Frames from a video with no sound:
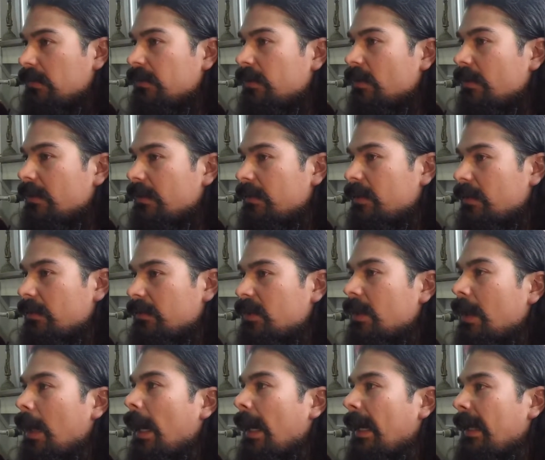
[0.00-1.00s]
You're
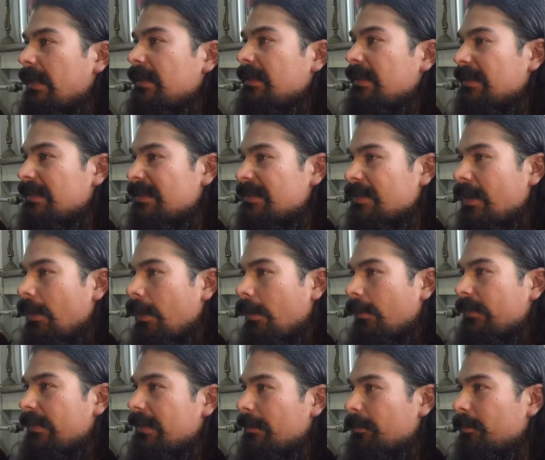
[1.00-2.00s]
trying to
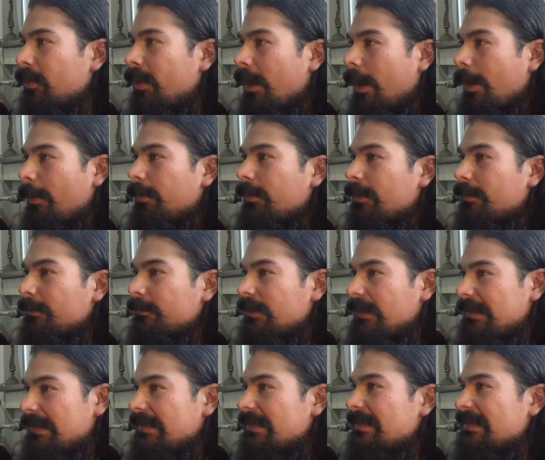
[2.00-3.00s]
solve the problem
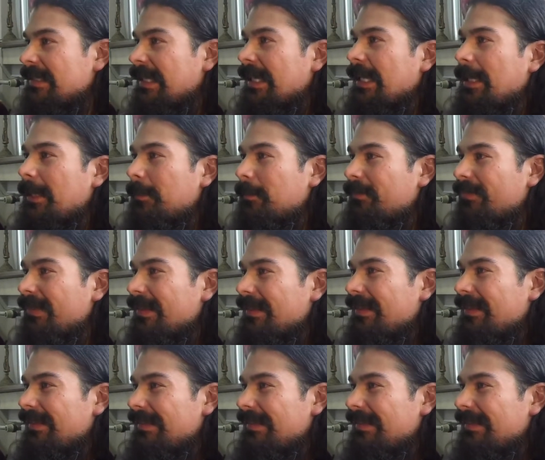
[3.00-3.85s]
with the same